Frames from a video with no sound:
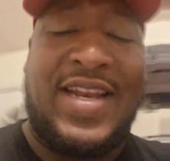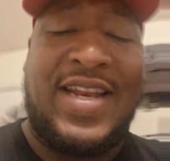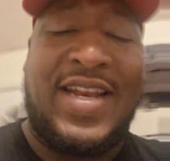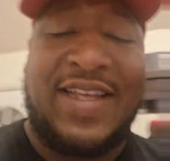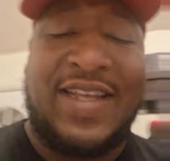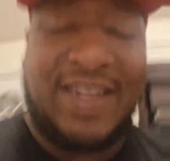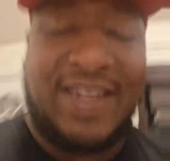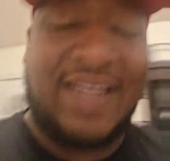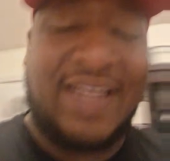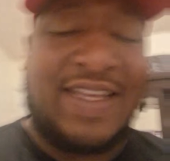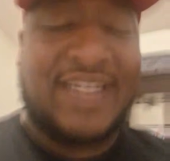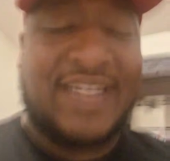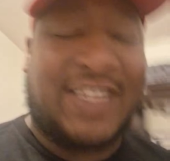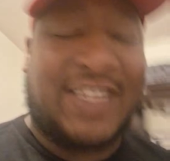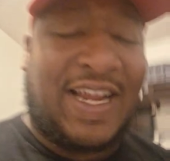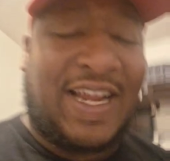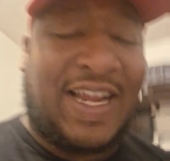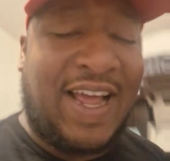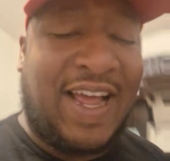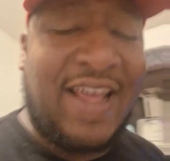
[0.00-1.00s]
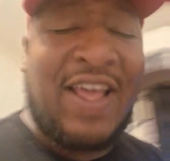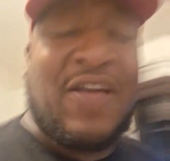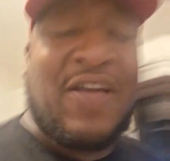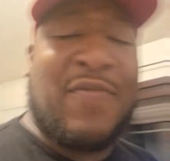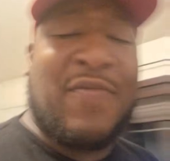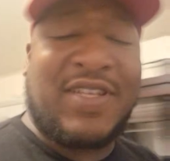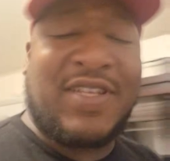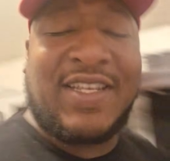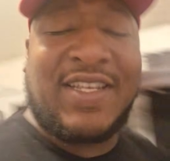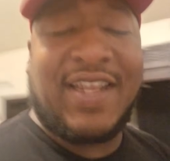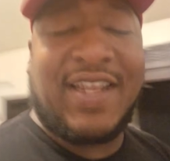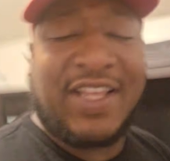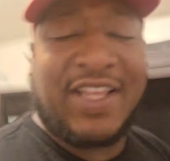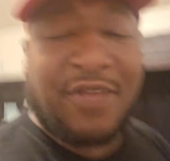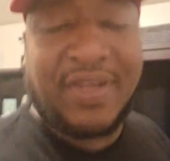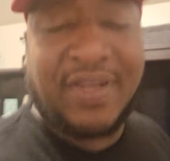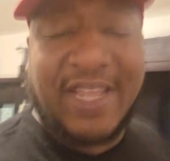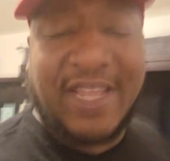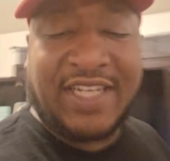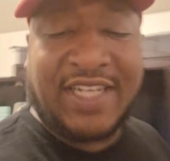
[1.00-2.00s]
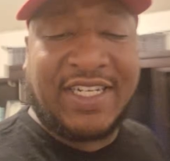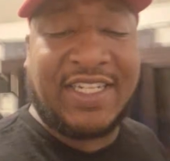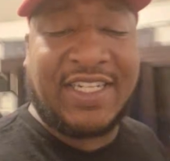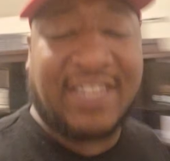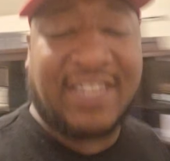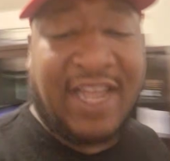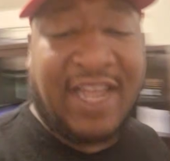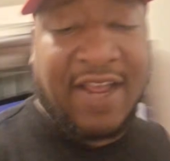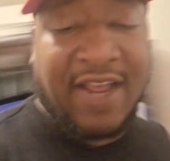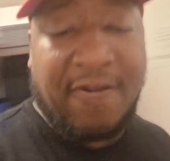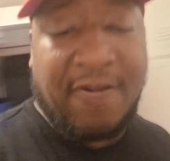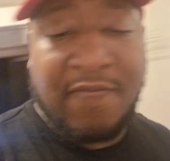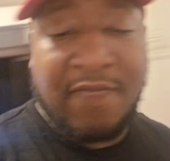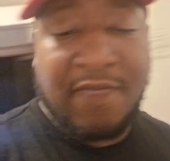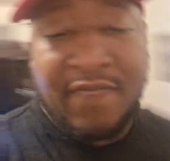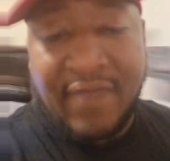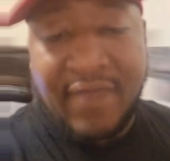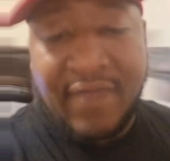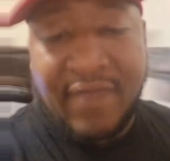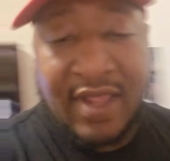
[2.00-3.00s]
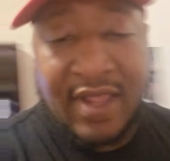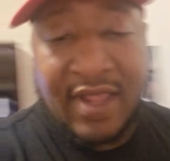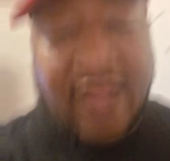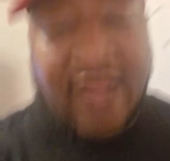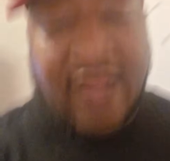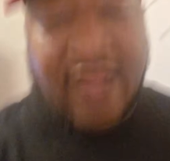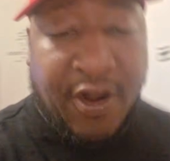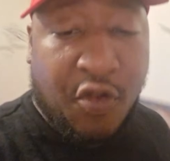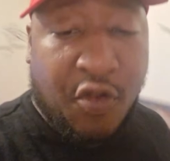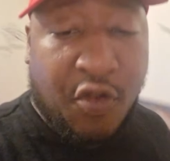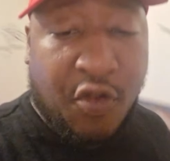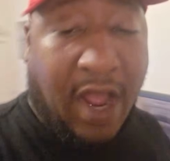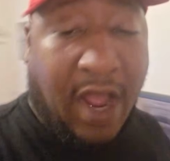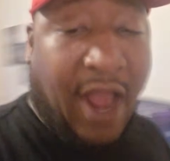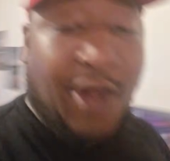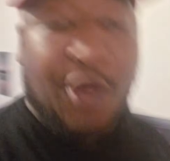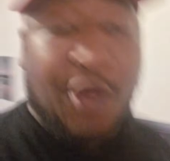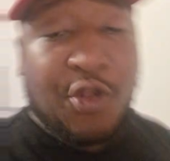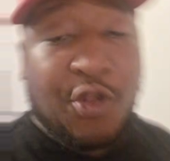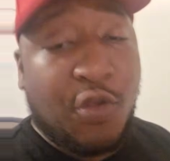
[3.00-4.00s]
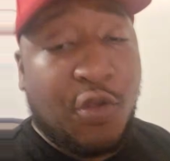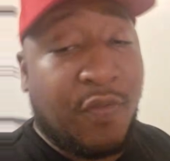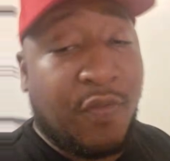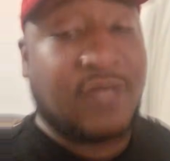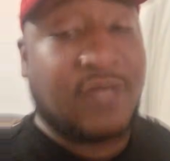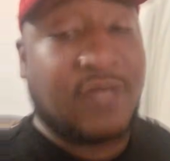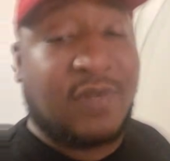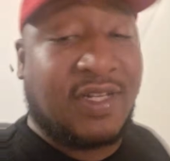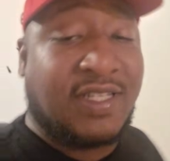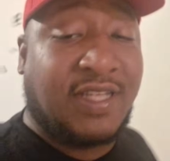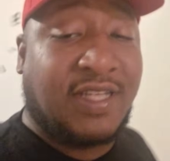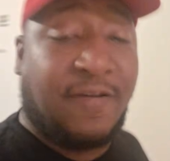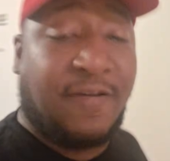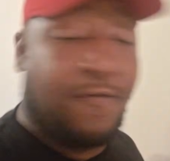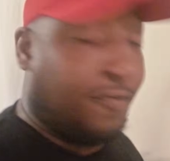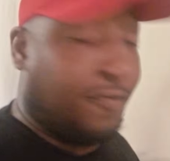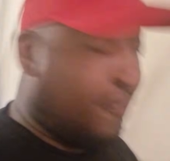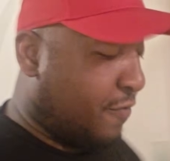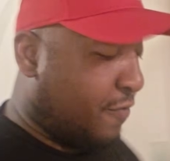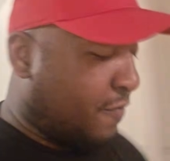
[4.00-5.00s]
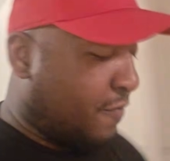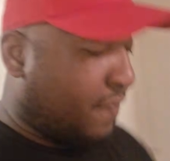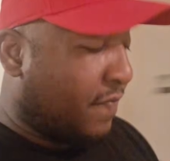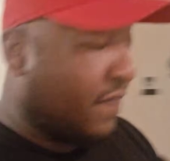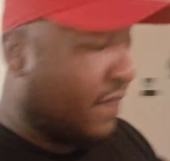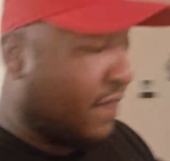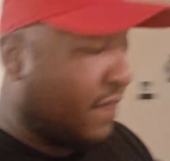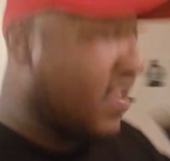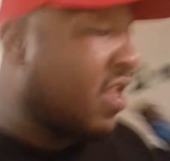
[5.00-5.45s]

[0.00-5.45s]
getting in the hoodie, Shy? What's good in your kitchen, Shy? I know you mess with the seafood.